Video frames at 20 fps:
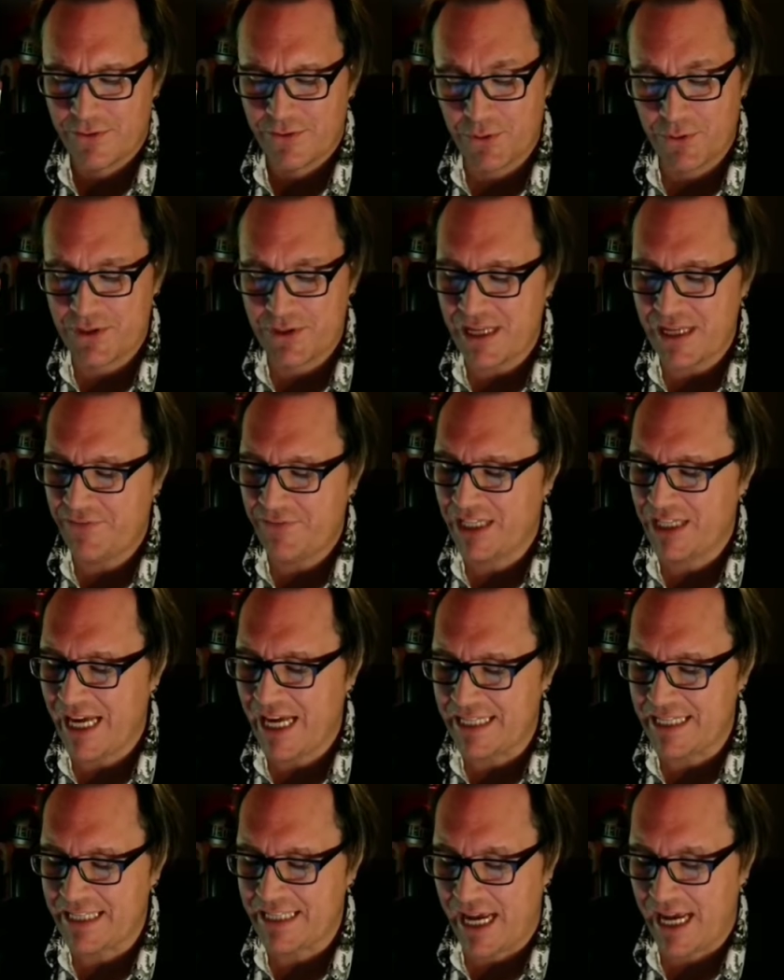Through seven
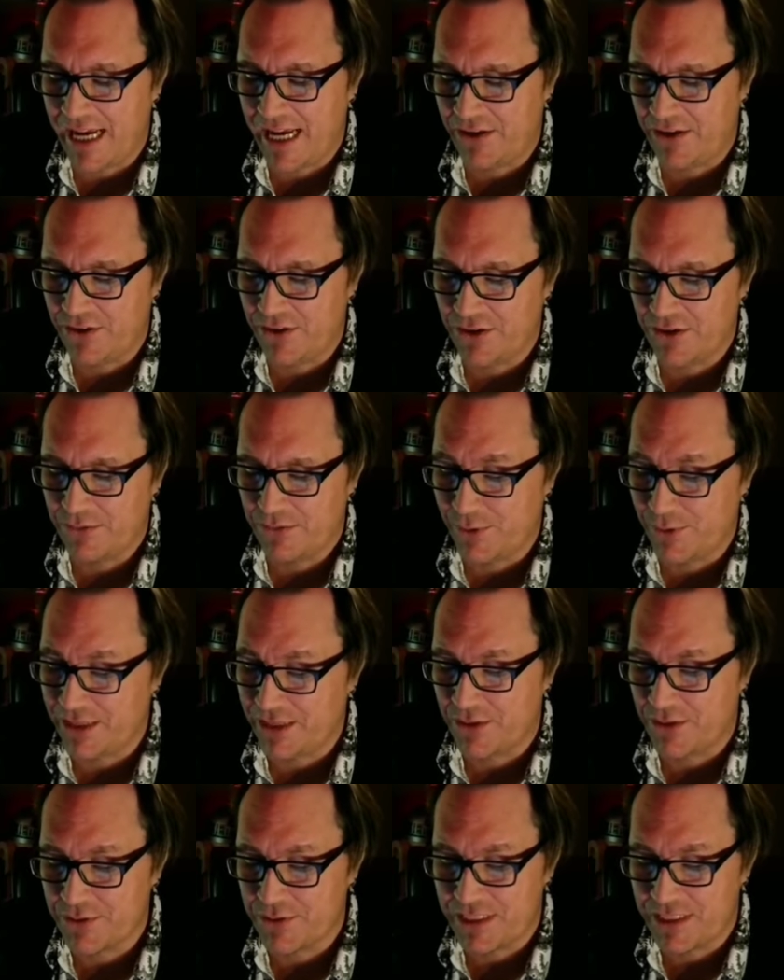gates I entered
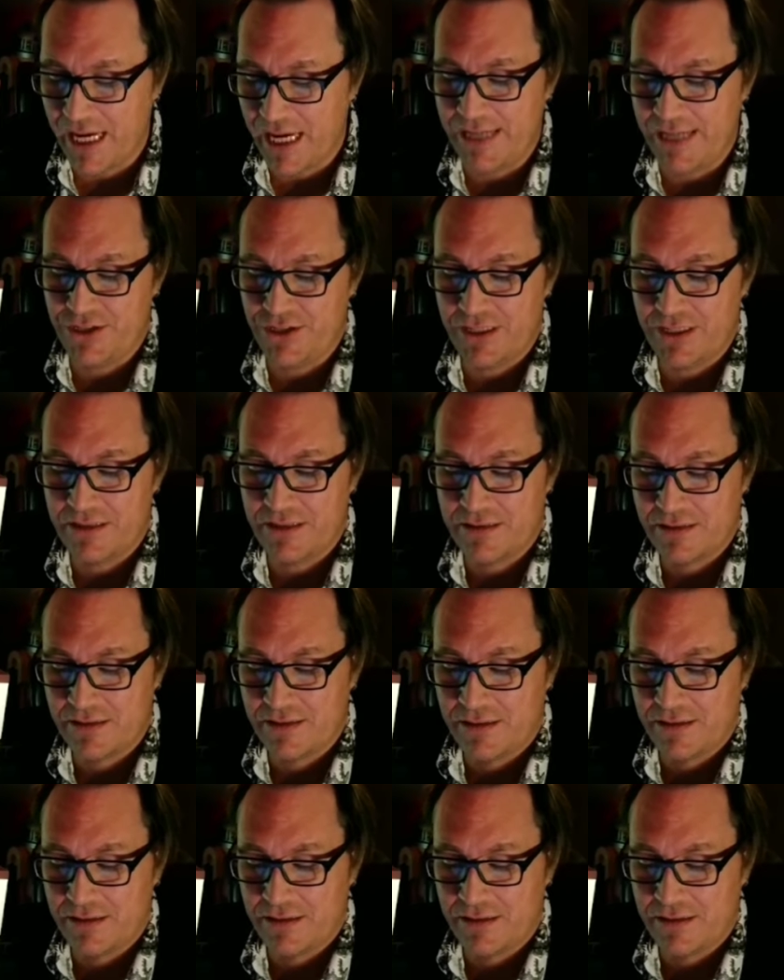with those sages,